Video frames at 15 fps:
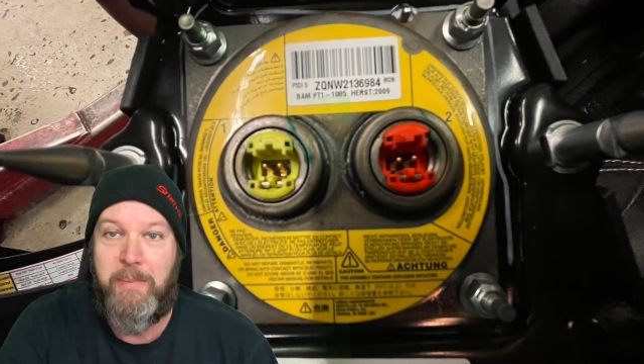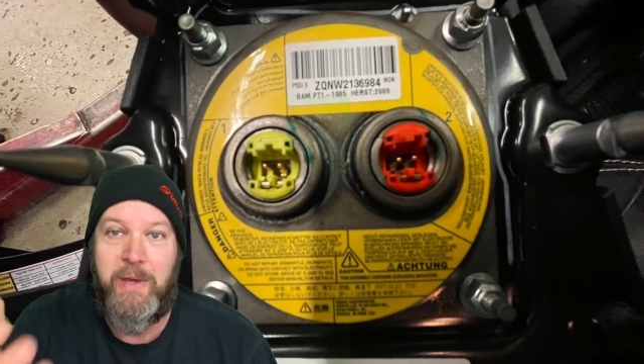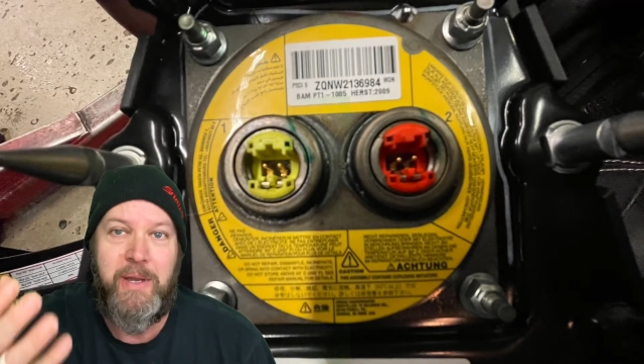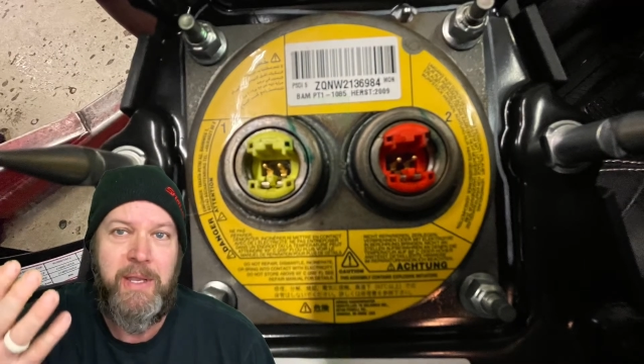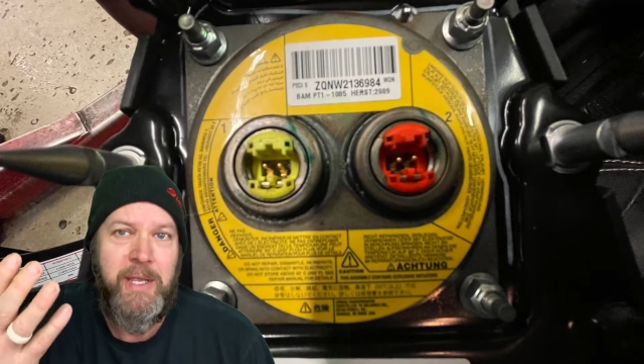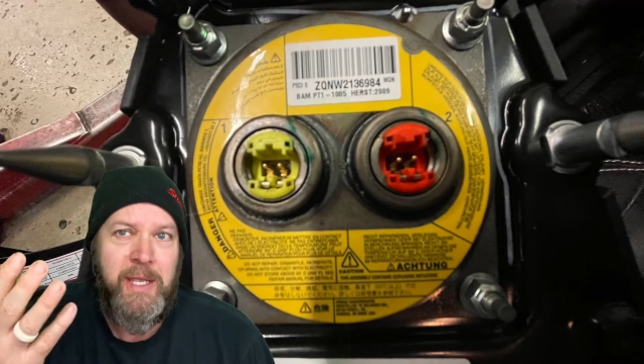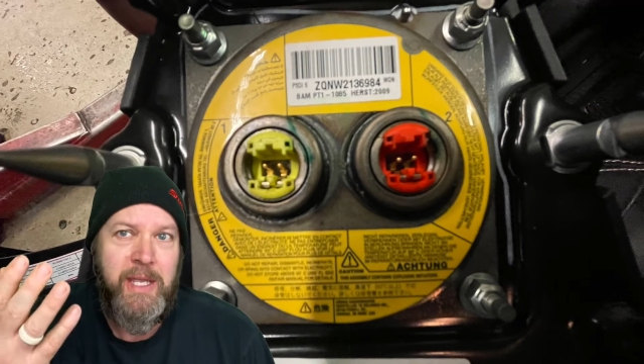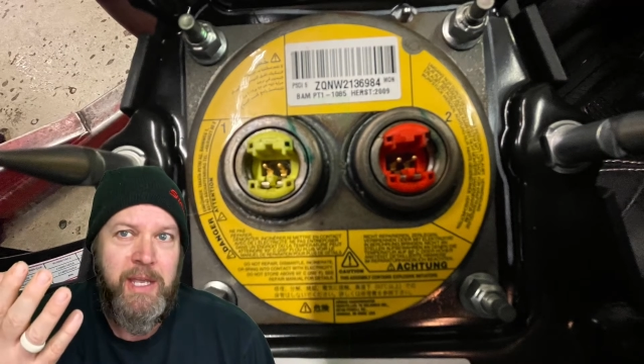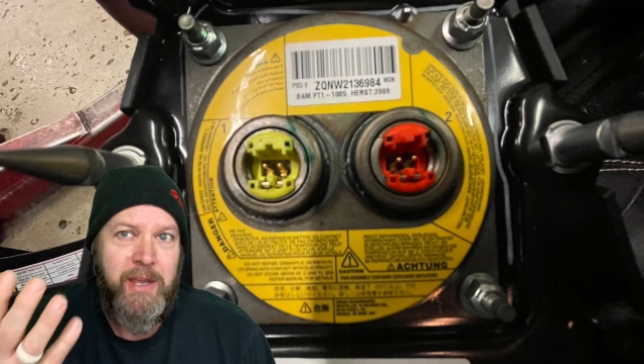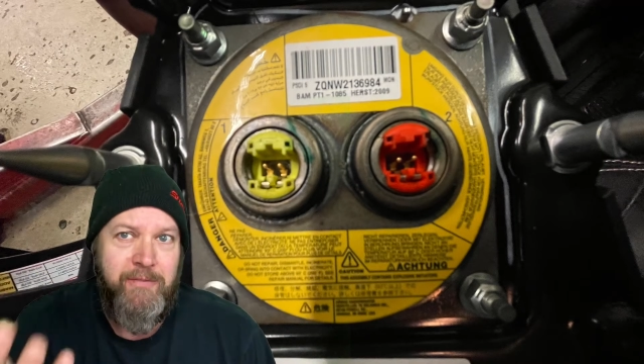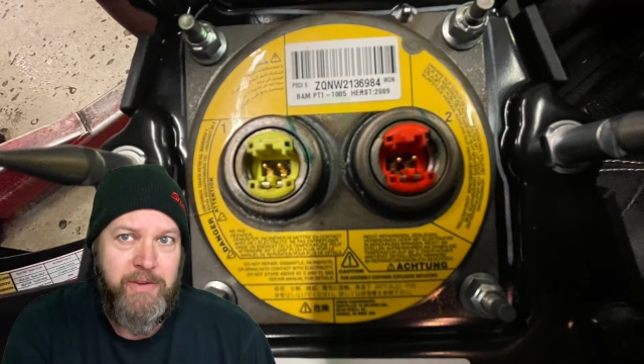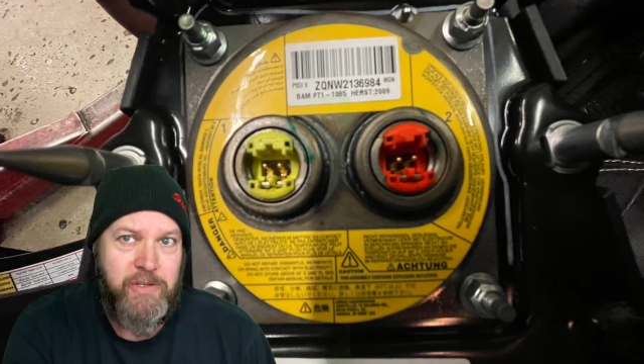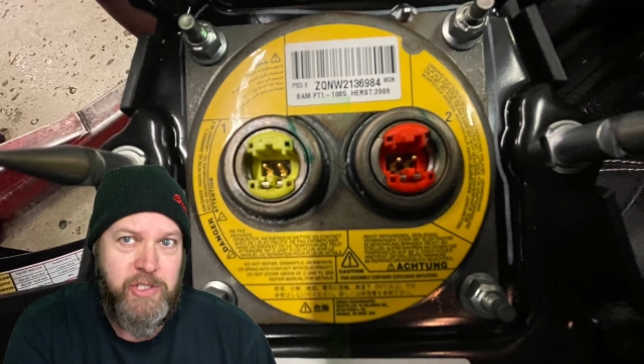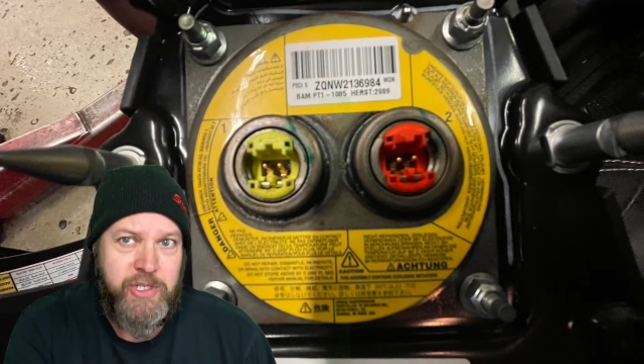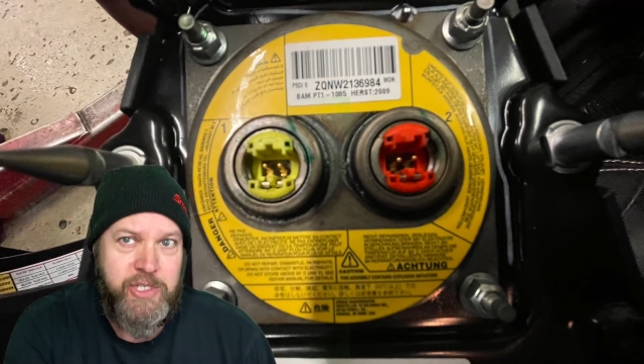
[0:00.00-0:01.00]
But if
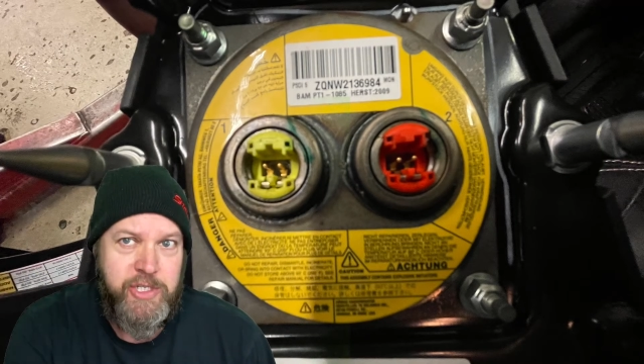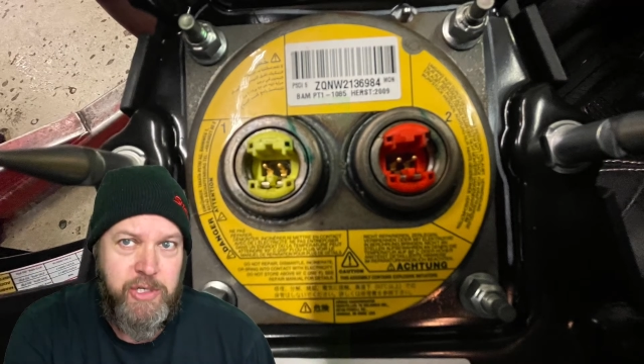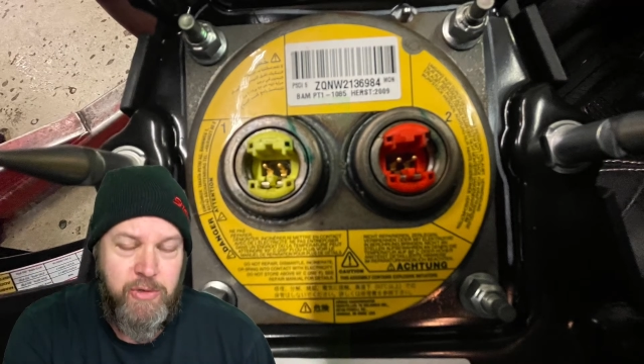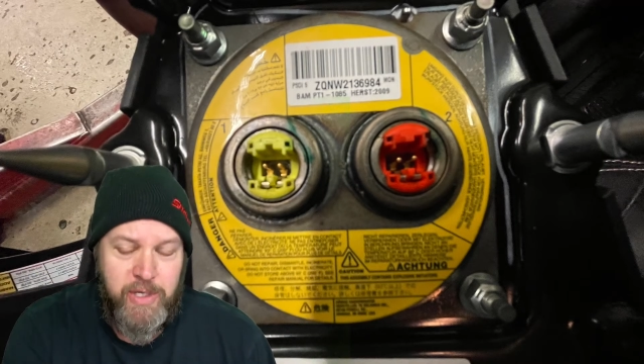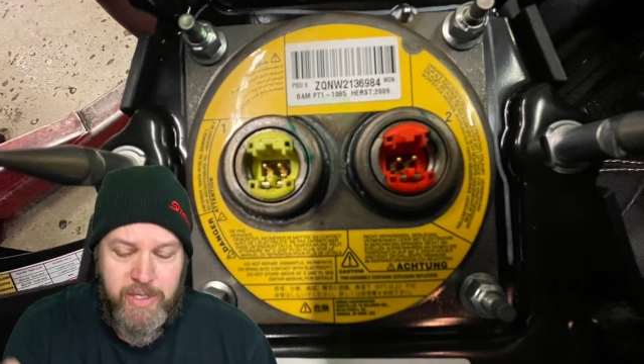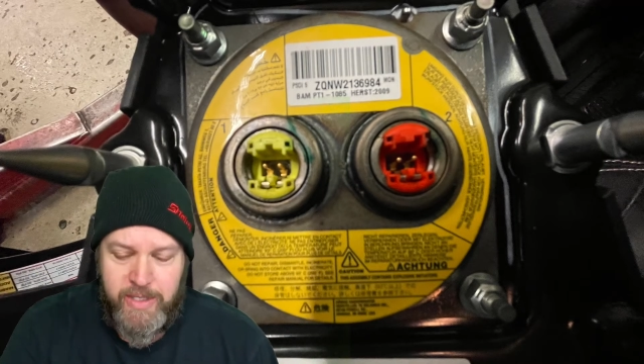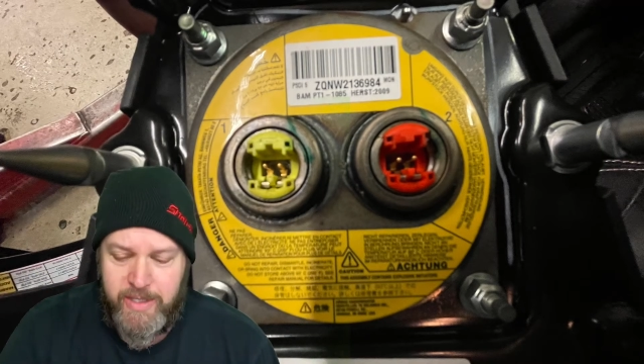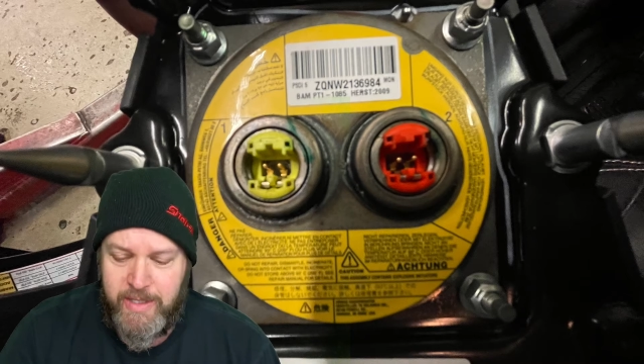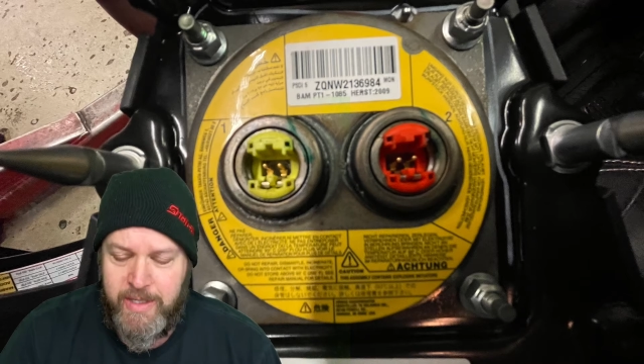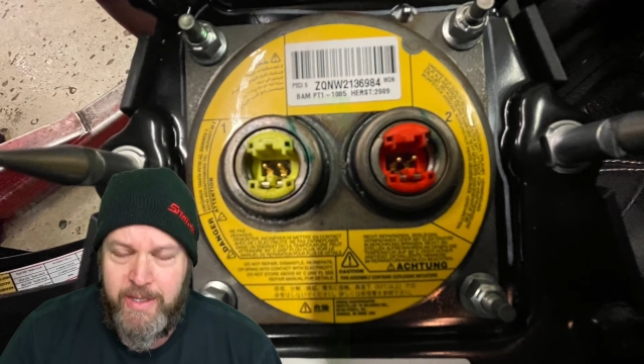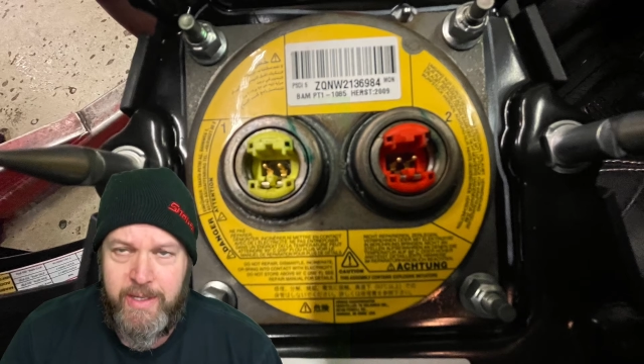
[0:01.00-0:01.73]
you're just doing the,